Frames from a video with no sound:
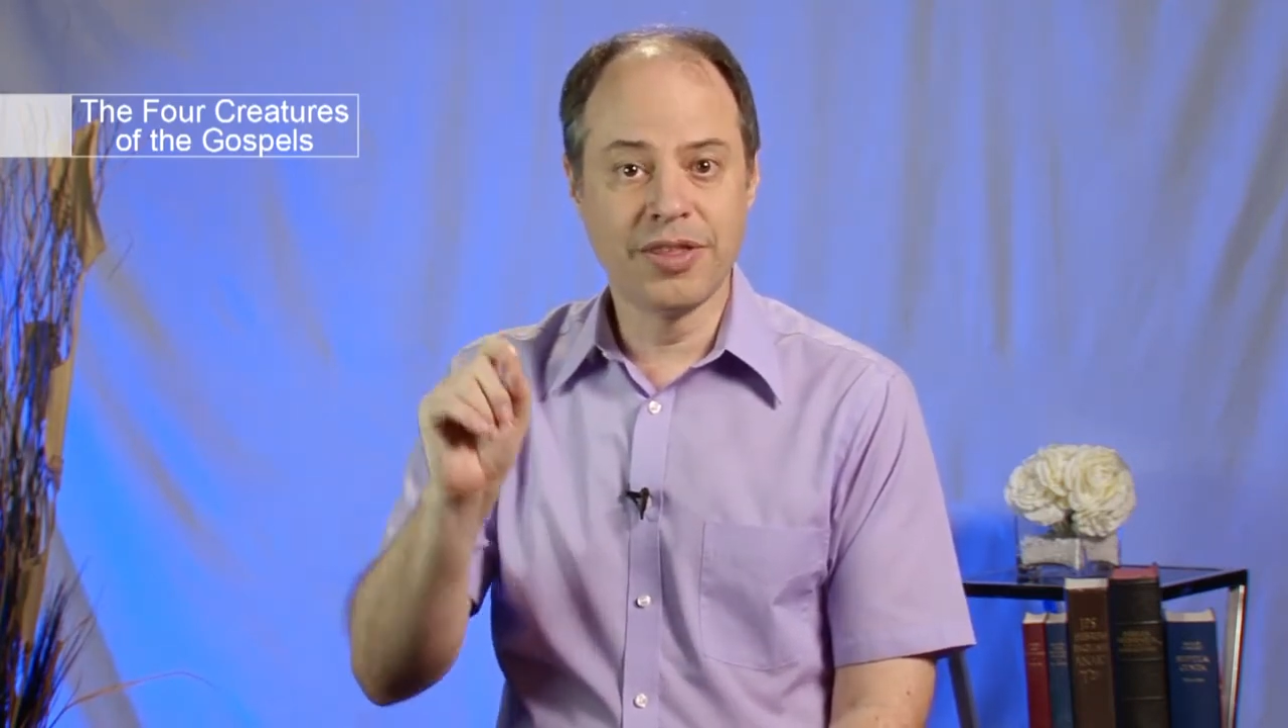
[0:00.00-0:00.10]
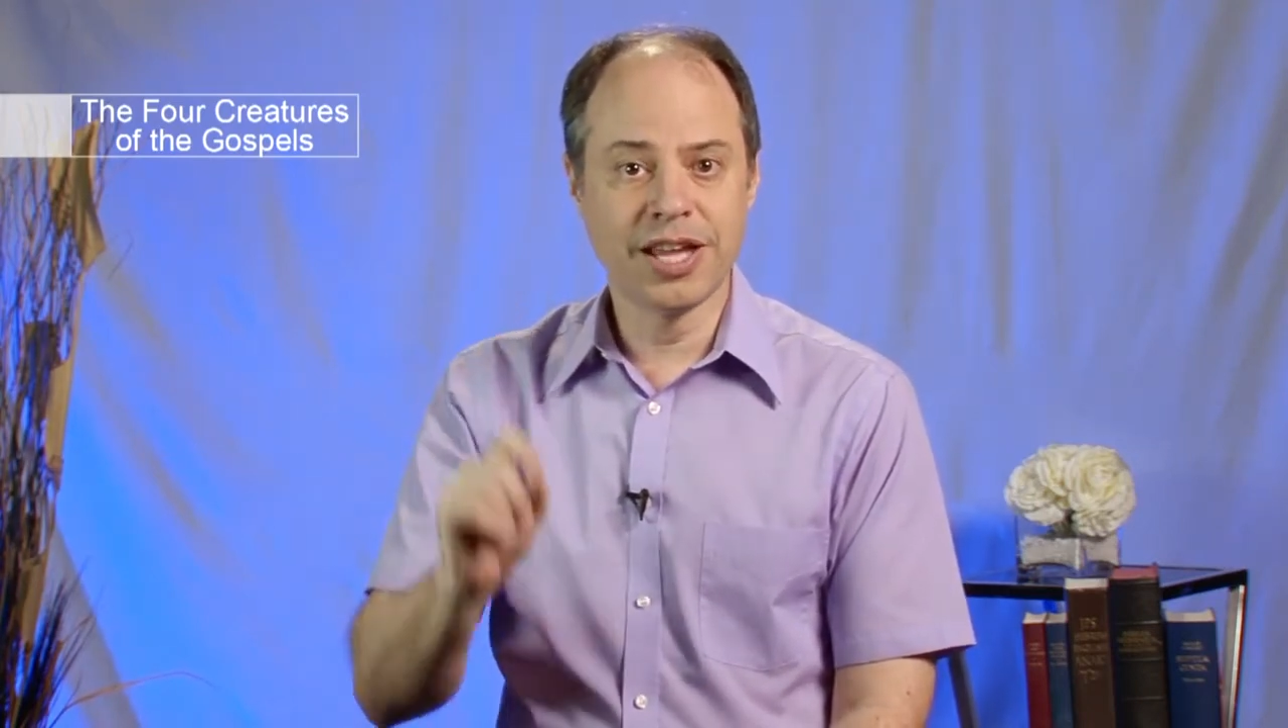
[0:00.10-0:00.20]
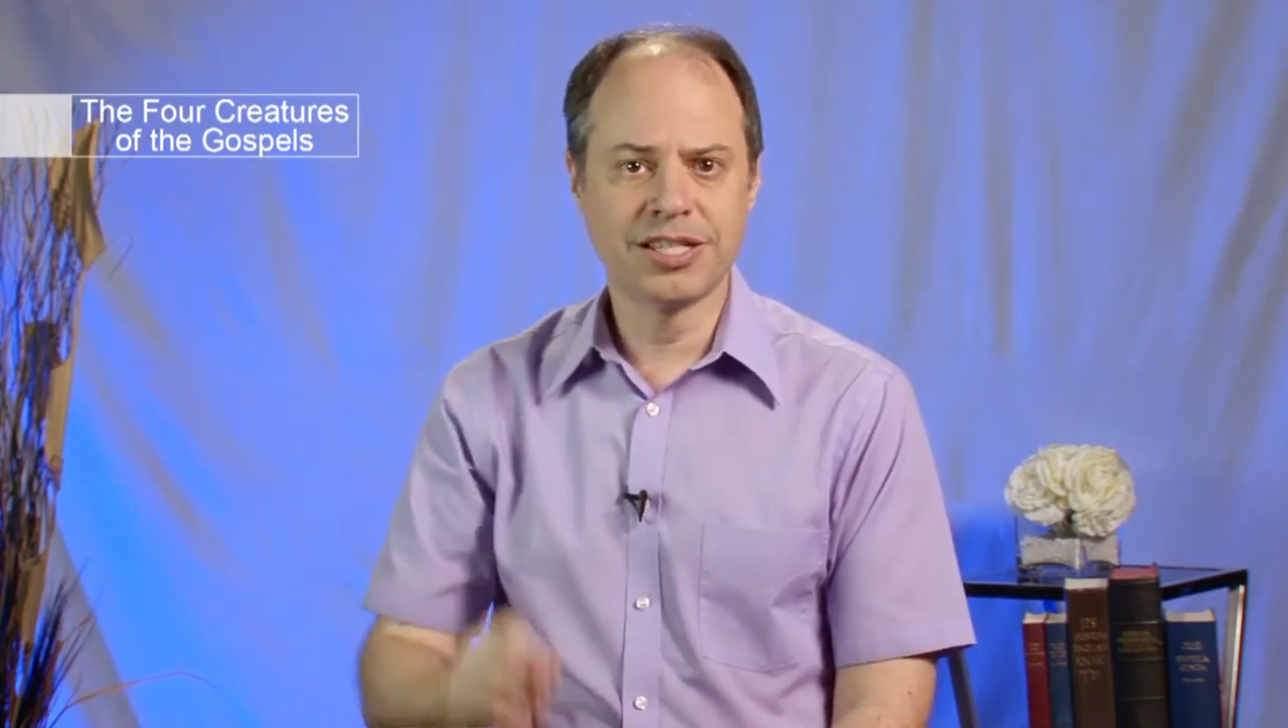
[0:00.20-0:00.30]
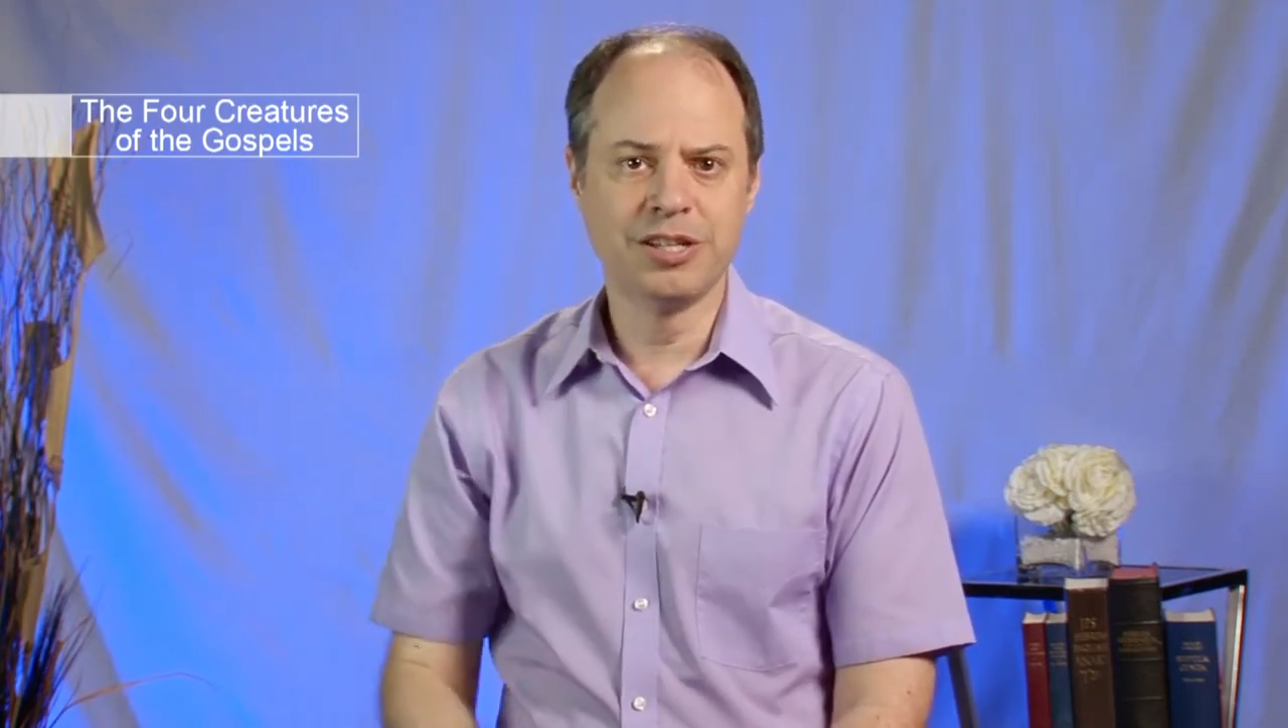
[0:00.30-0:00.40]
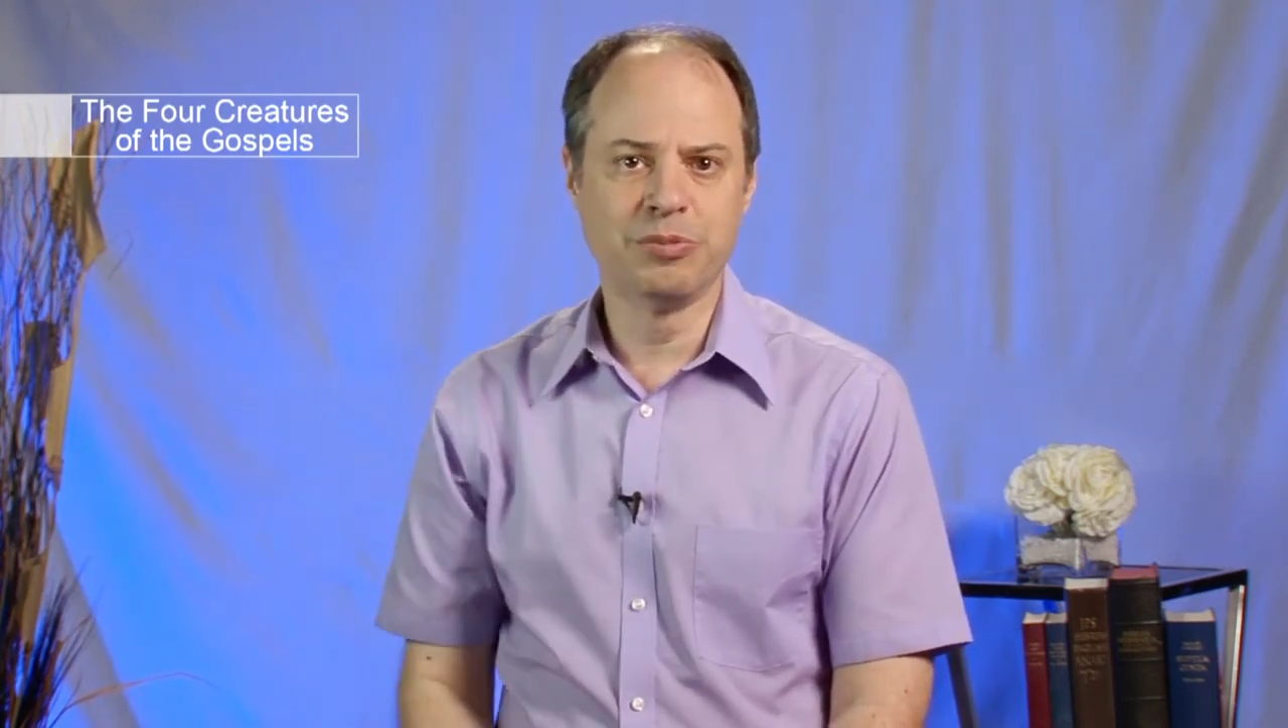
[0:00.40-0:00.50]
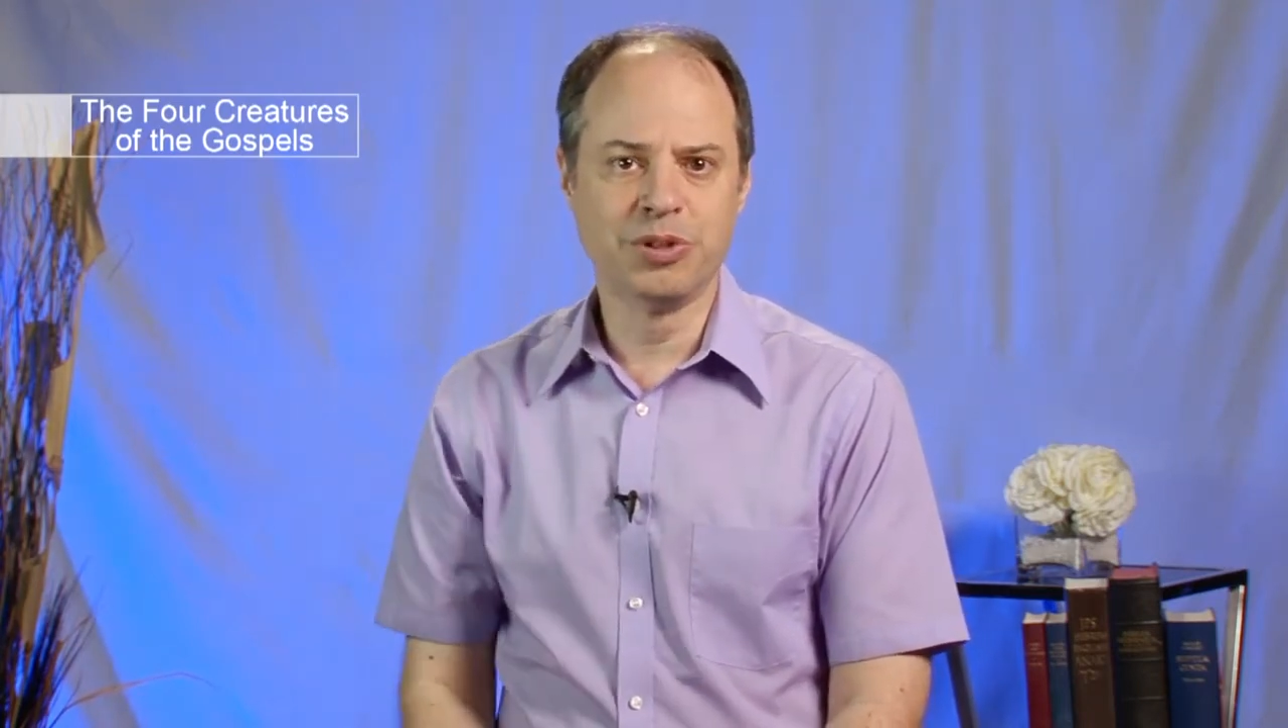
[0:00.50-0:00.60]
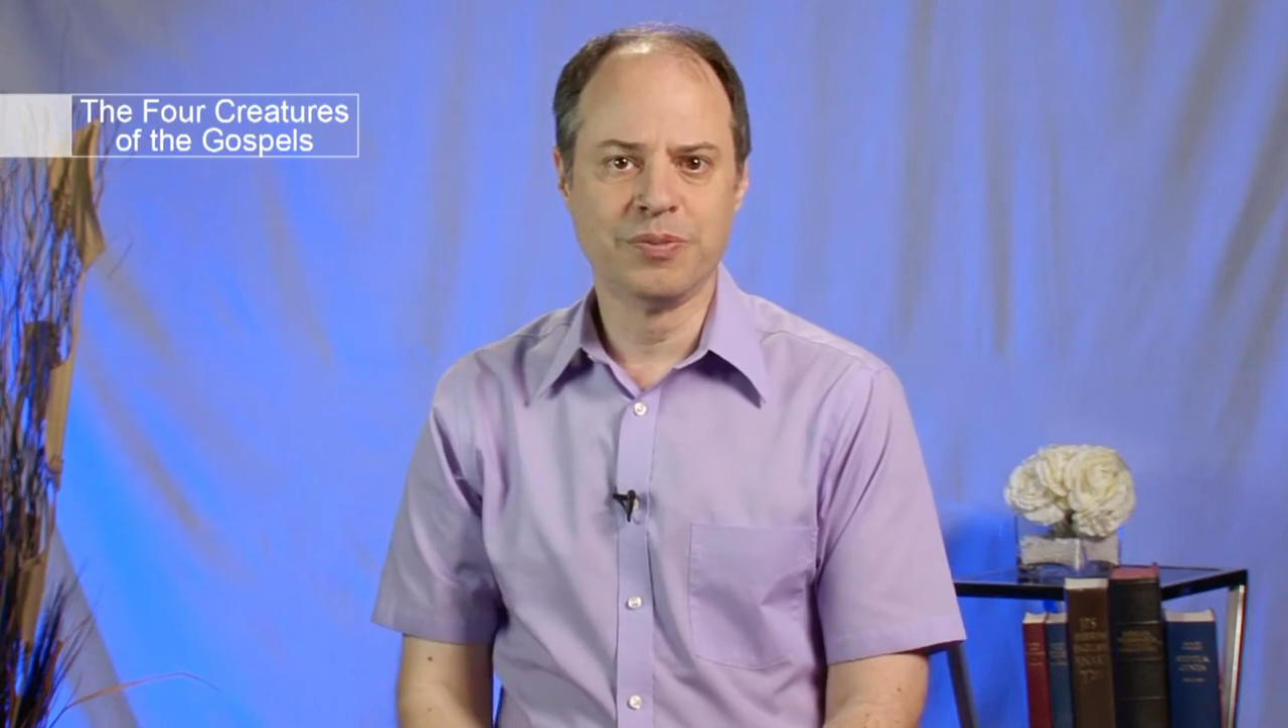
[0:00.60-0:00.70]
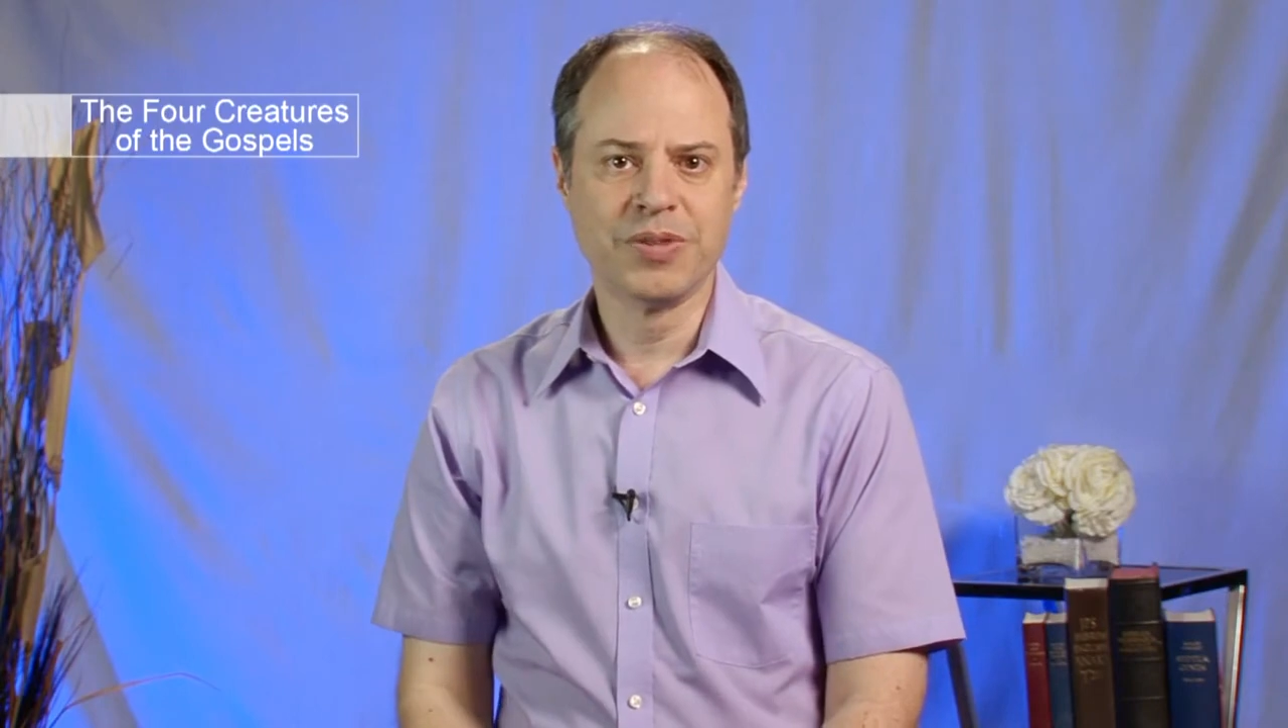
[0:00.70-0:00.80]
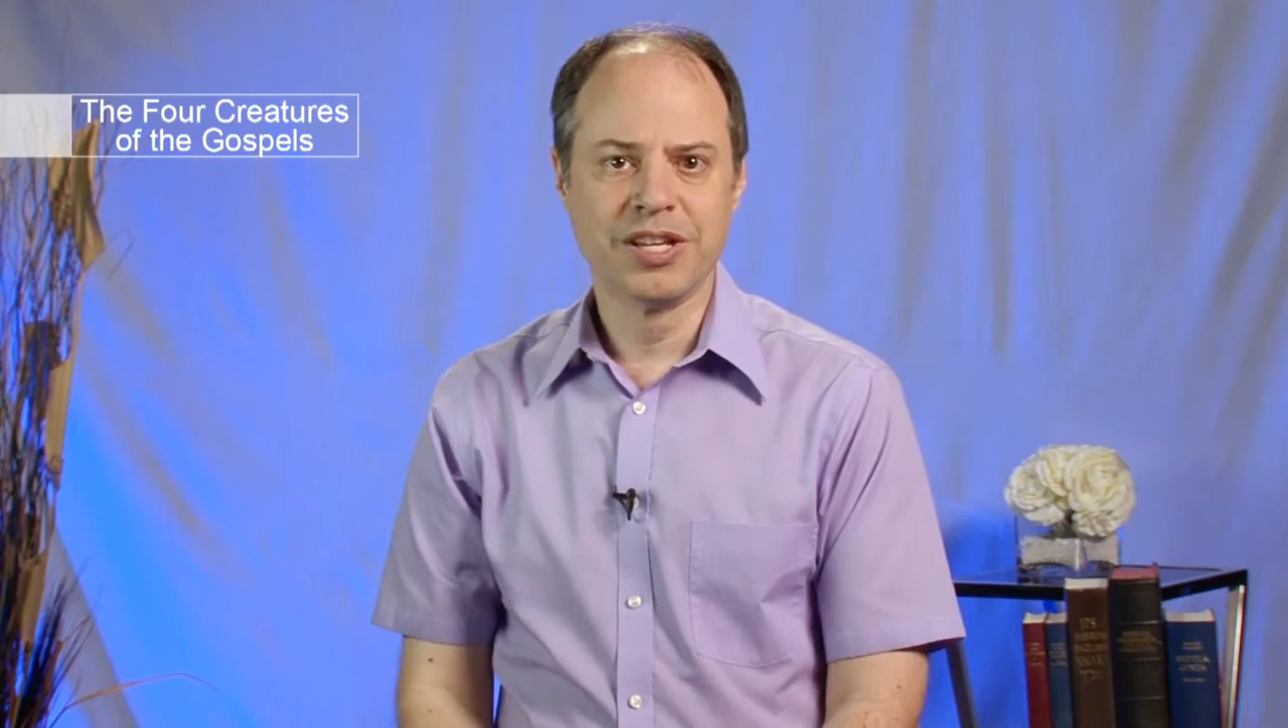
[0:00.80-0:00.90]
that symbol.